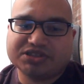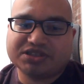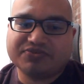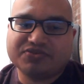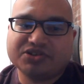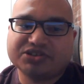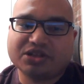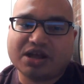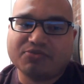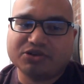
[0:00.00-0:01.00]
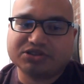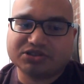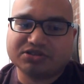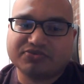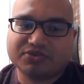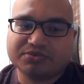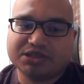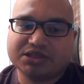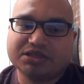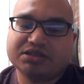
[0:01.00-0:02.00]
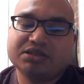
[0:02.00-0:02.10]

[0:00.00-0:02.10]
it feels a lot more certain for me,